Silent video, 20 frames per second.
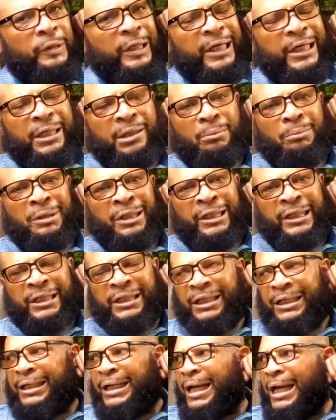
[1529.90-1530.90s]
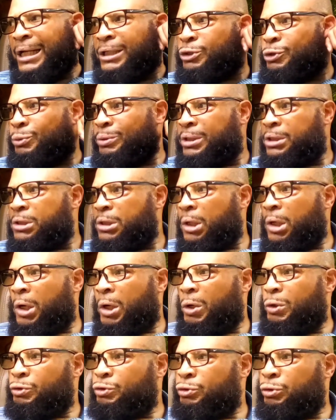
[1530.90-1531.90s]
Let Him lead and guide you into
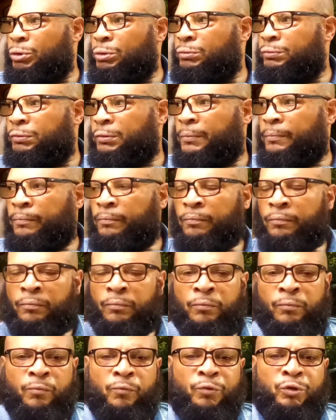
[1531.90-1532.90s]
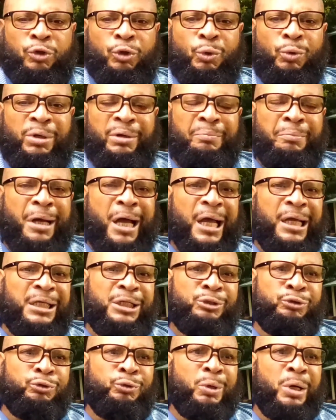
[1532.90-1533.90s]
all truth through and by
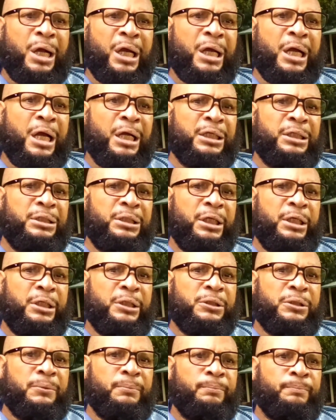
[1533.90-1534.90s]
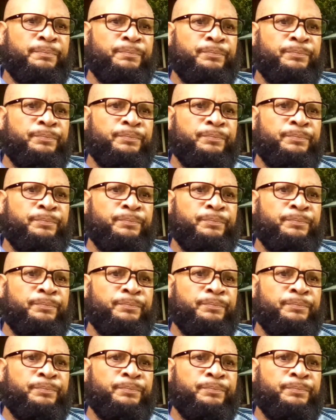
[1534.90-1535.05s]
His Ruach Hakodesh.